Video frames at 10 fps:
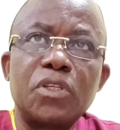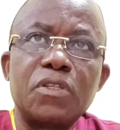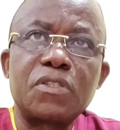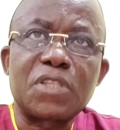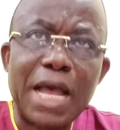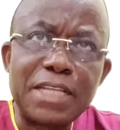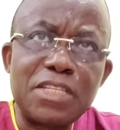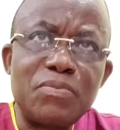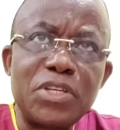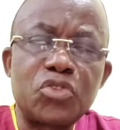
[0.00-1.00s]

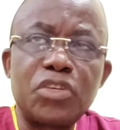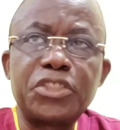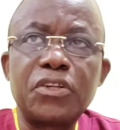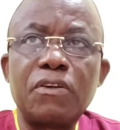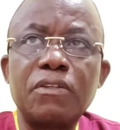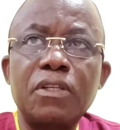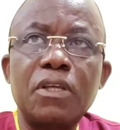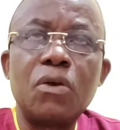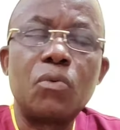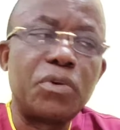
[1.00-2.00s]
scanty menstruation,
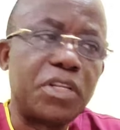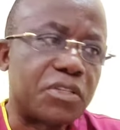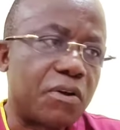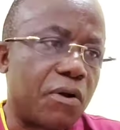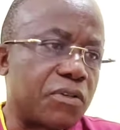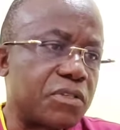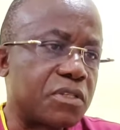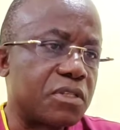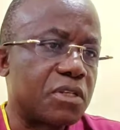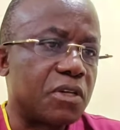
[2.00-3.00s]
we
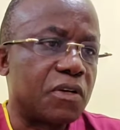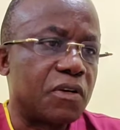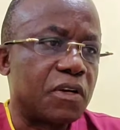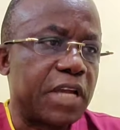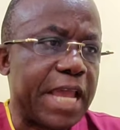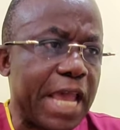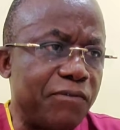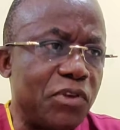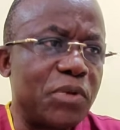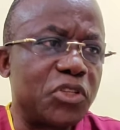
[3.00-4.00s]
discuss
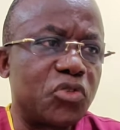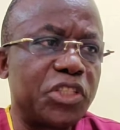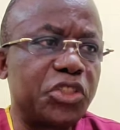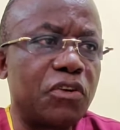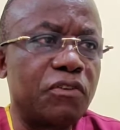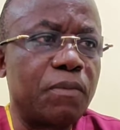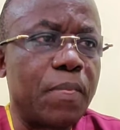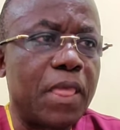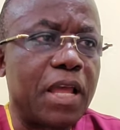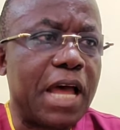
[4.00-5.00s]
heavy menstruation,
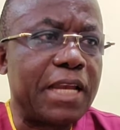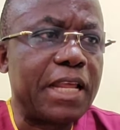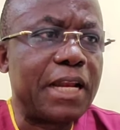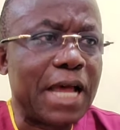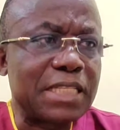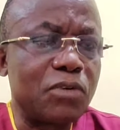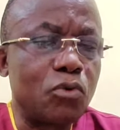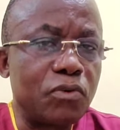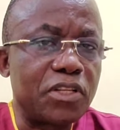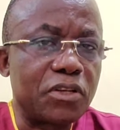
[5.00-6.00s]
and then lastly
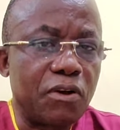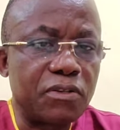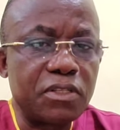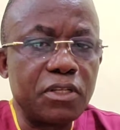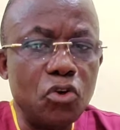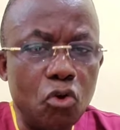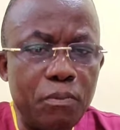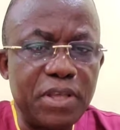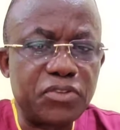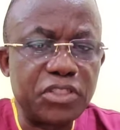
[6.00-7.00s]
we'll discuss no
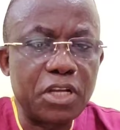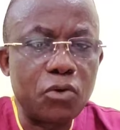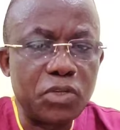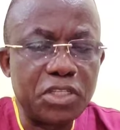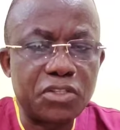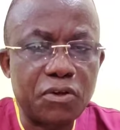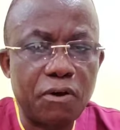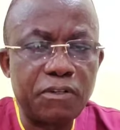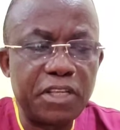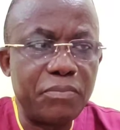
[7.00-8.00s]
menstruation, which is
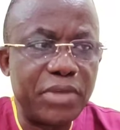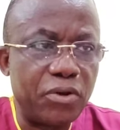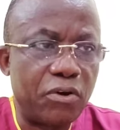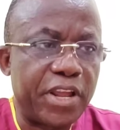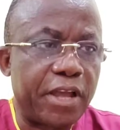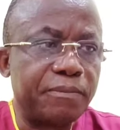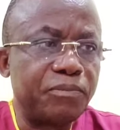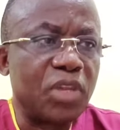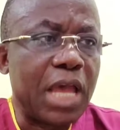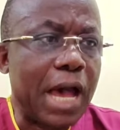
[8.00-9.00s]
called amenorrhea.
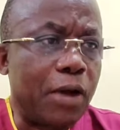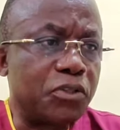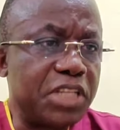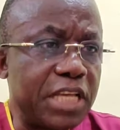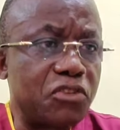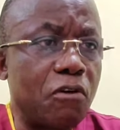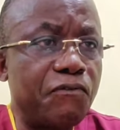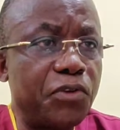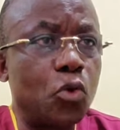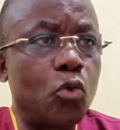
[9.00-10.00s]
I'll take some
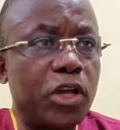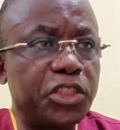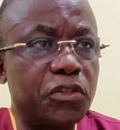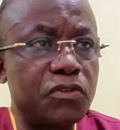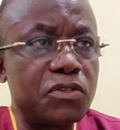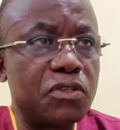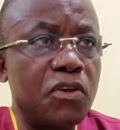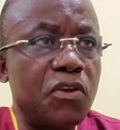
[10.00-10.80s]
few questions,